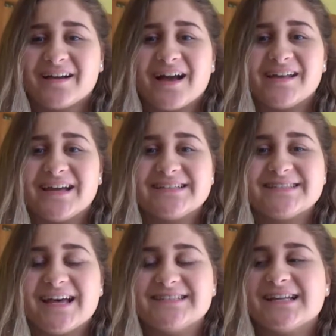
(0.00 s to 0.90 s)
Got an
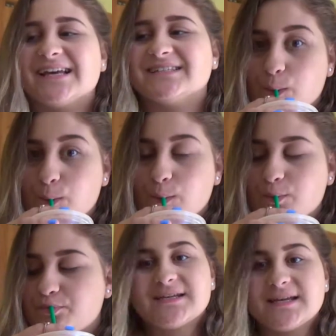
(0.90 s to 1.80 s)
iced latte.
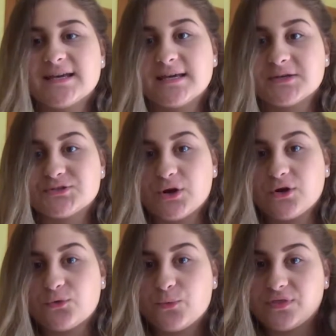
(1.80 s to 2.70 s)
Gonna get
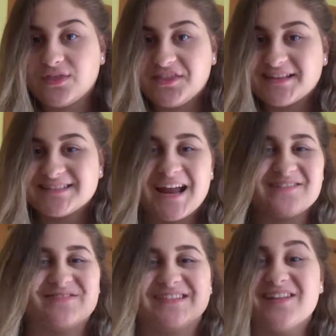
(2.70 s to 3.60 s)
started with things that
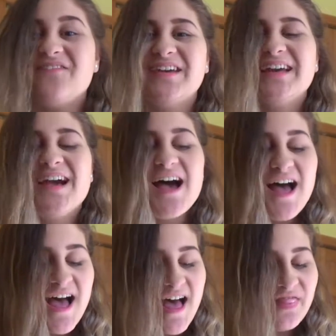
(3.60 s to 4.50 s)
I've been loving
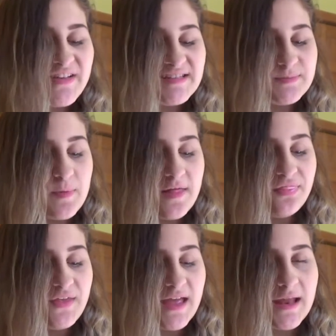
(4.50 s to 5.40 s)
this
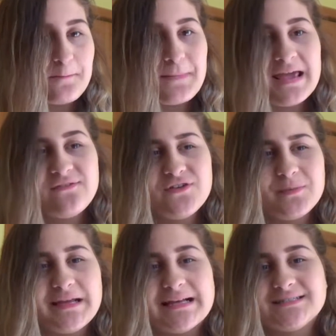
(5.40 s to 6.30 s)
month, and May for
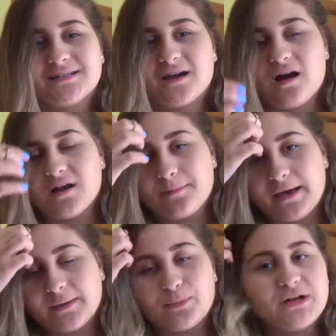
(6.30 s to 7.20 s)
me has gone
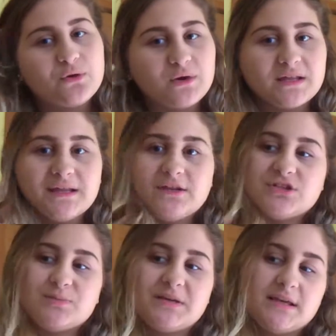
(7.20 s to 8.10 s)
by pretty quickly
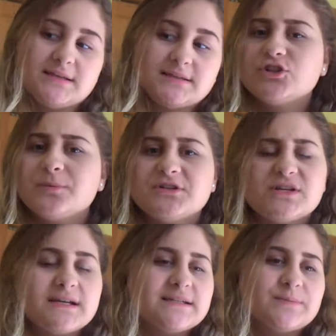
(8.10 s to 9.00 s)
just because so much
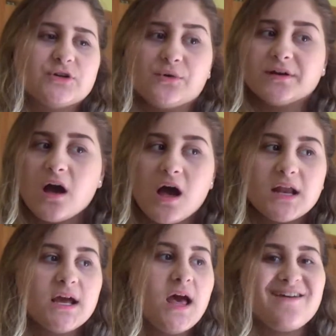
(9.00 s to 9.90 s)
has been going
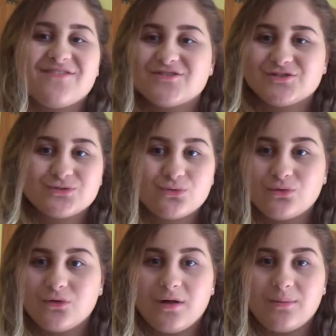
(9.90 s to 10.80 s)
on. I finished
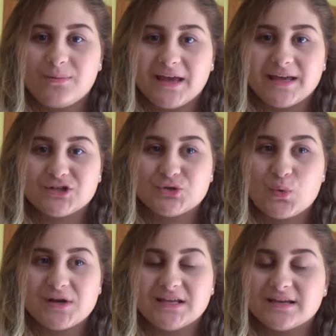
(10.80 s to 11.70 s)
school May
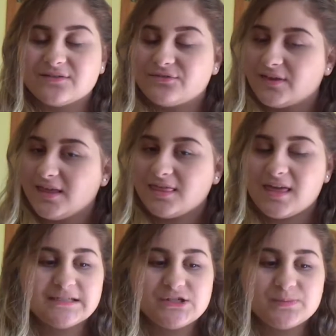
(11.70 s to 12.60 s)
25th.
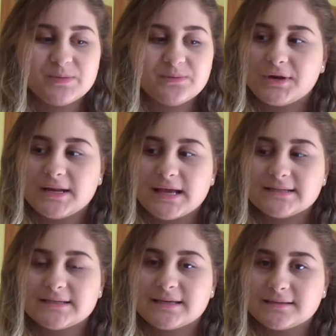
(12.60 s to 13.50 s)
It's just been pretty
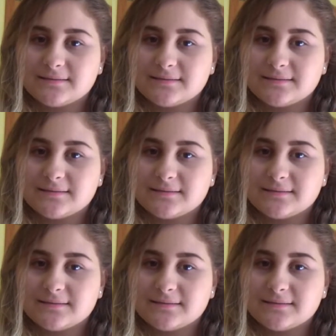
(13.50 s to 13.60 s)
nice and